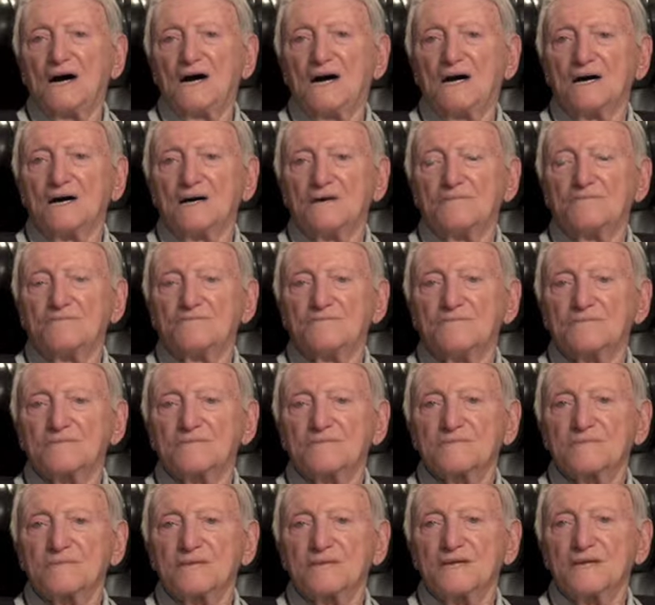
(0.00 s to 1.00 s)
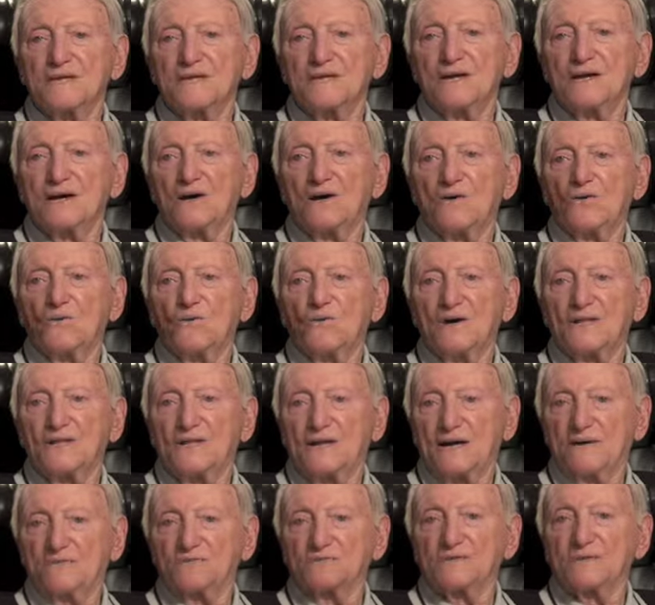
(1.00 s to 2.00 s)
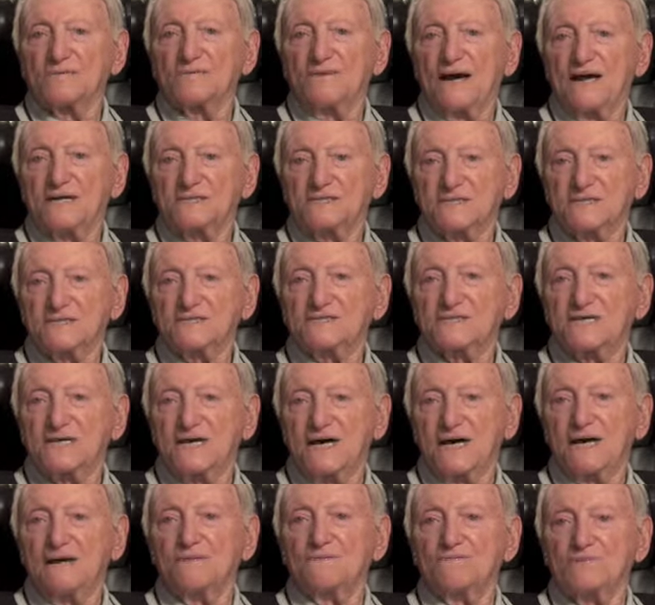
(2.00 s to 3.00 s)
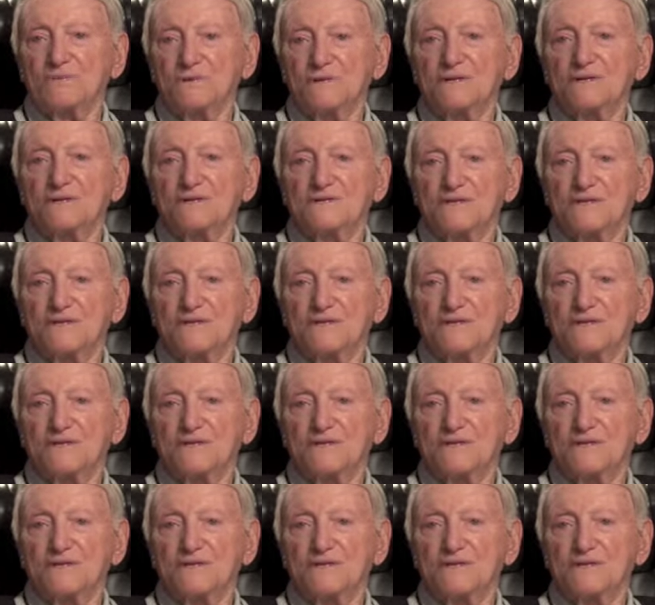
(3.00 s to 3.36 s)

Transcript: Um, when there was a mass escape,